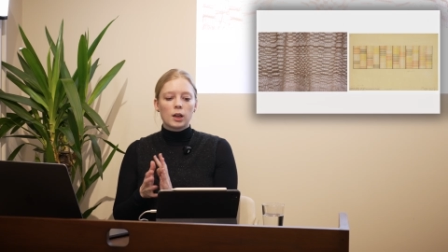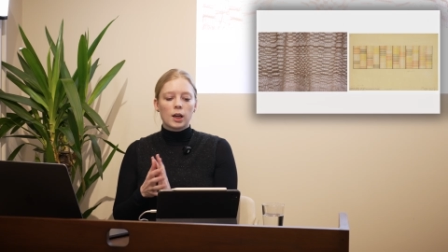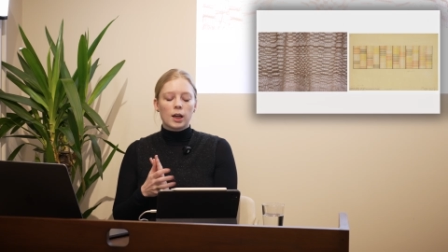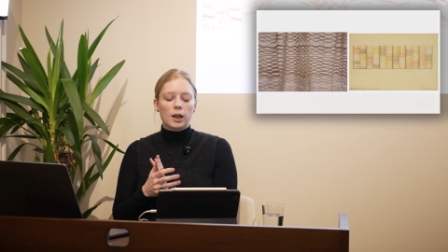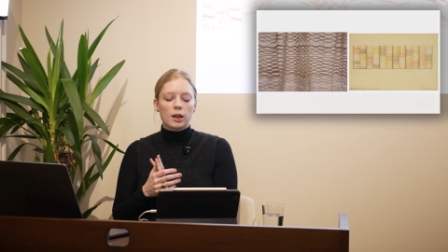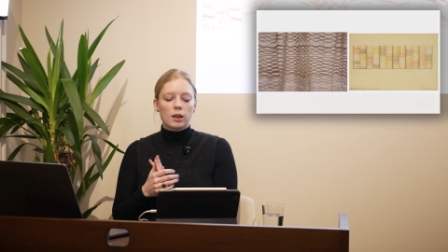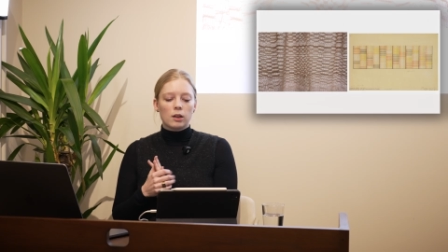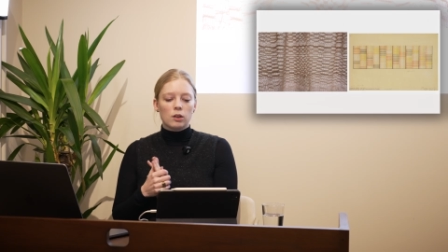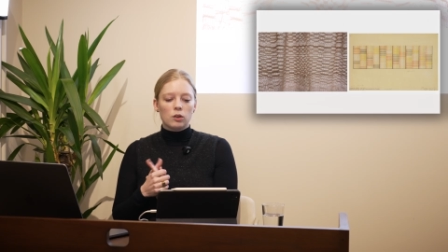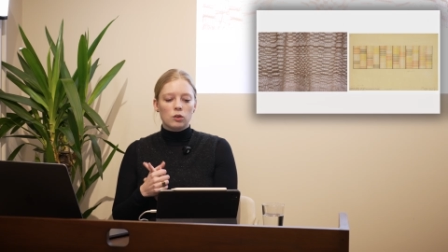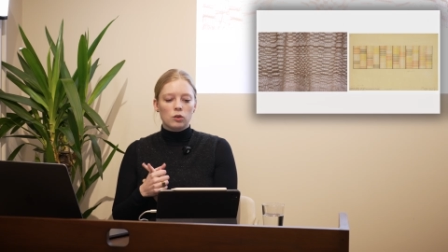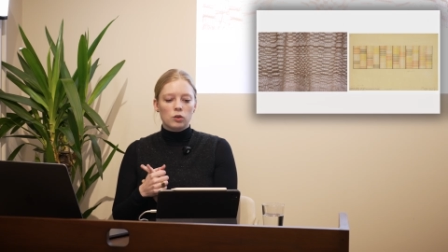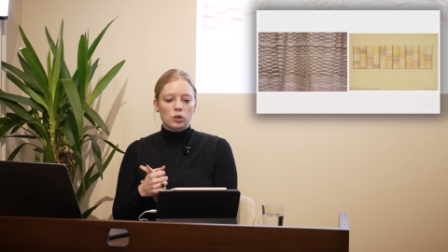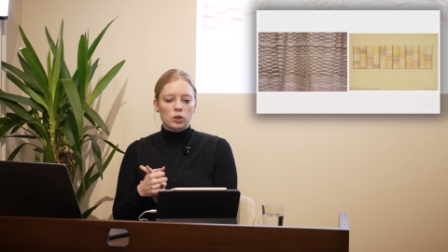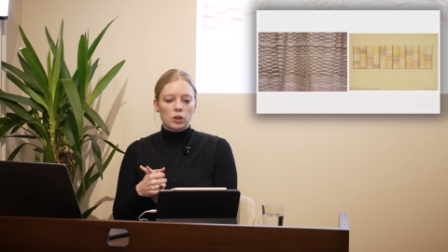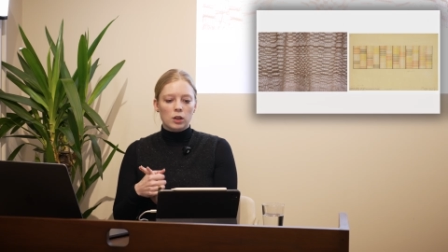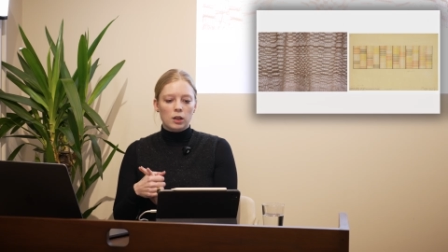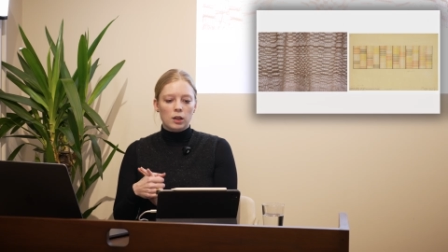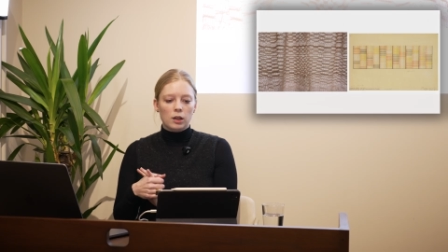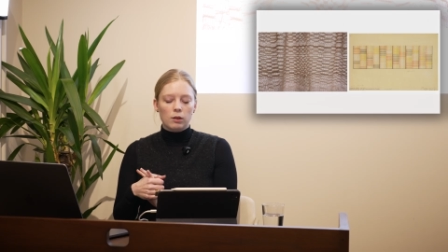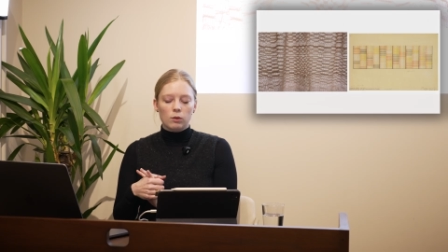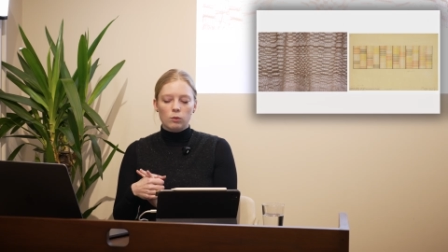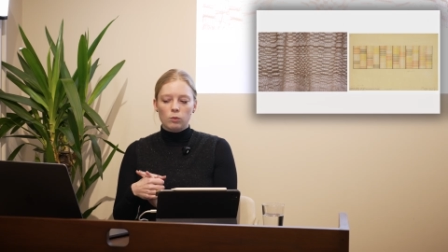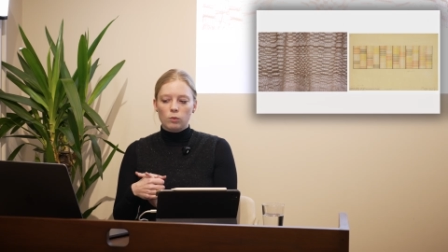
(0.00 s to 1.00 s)
and
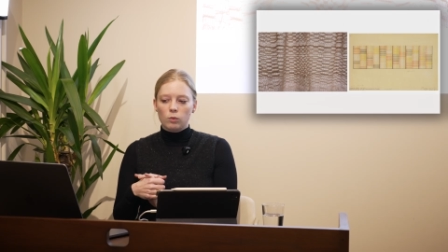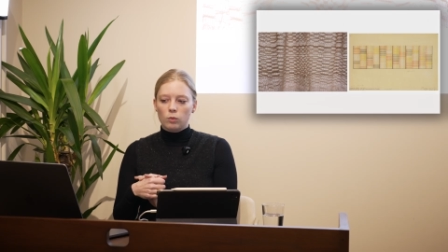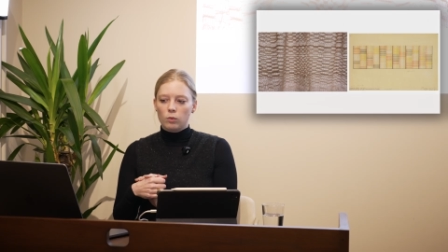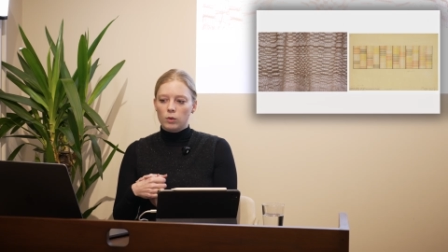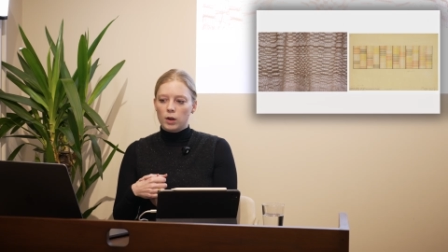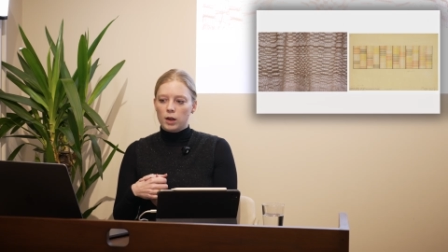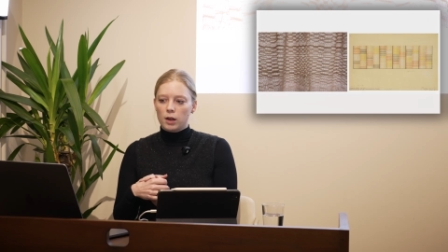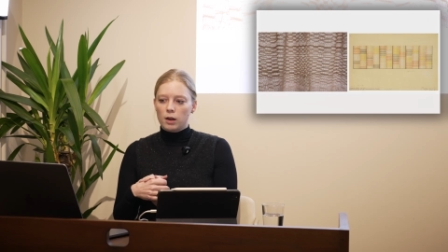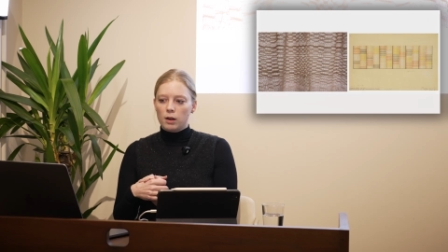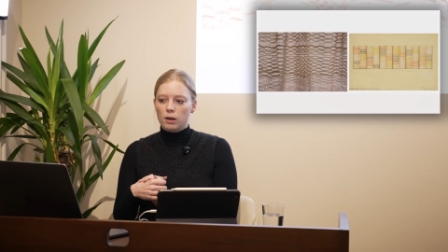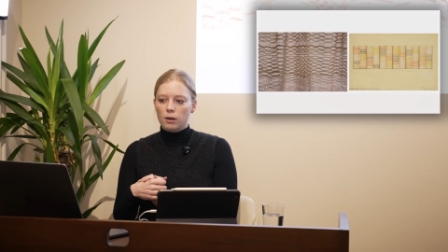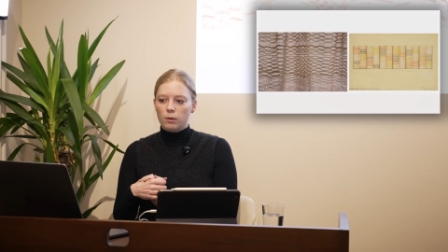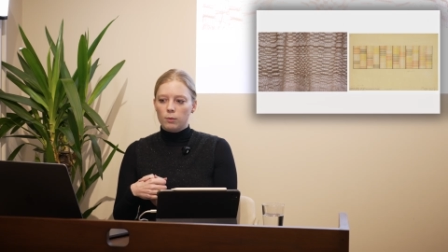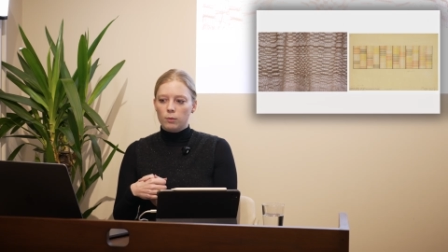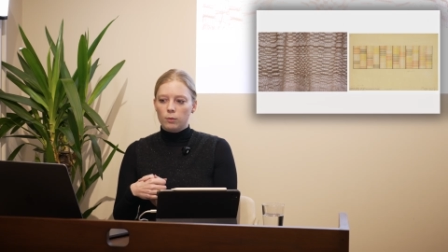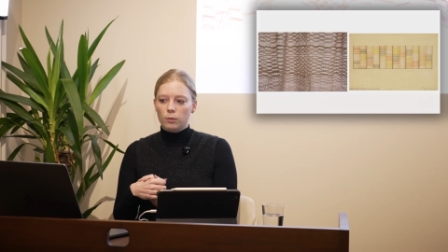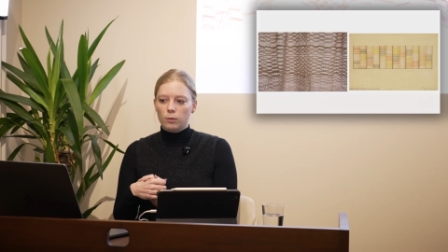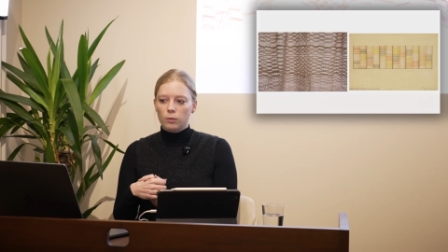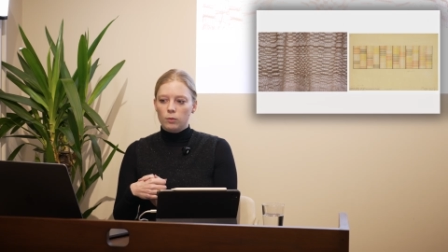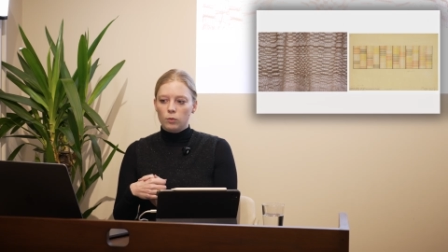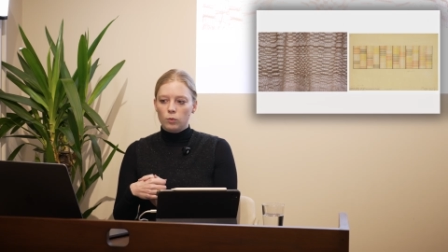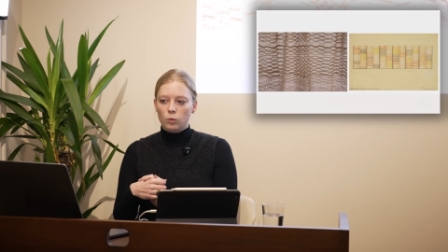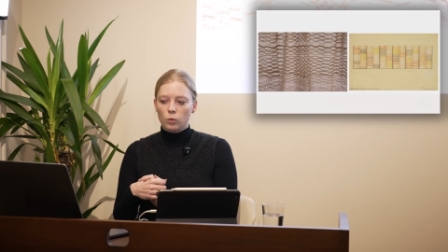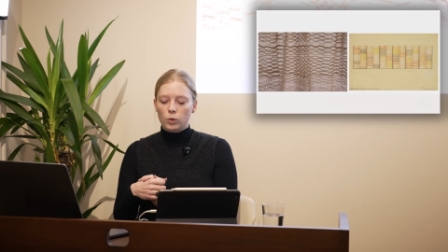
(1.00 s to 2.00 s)
she
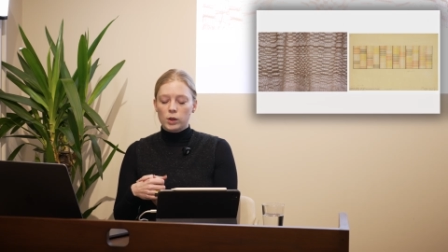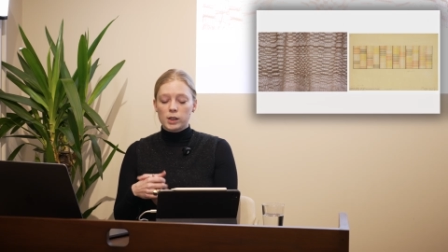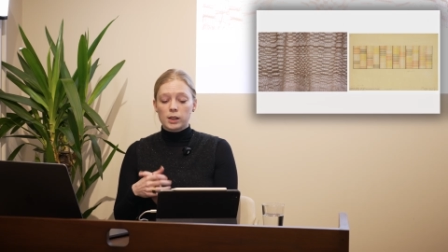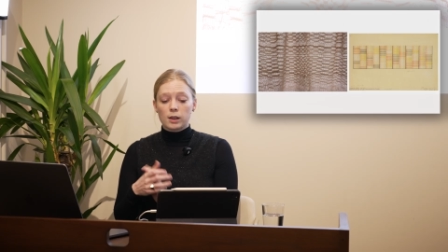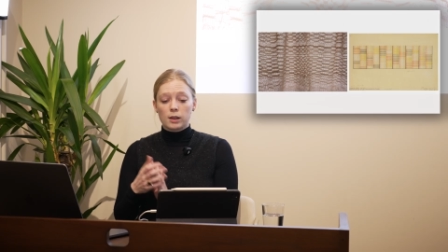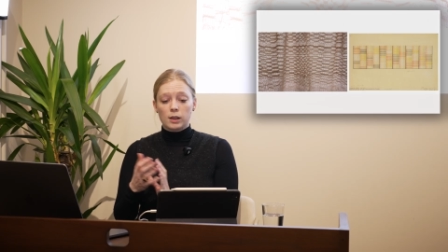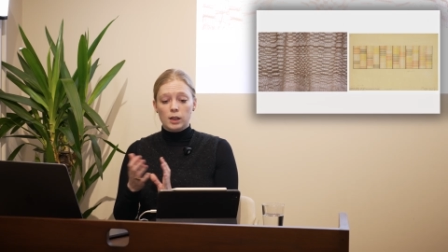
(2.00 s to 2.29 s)
was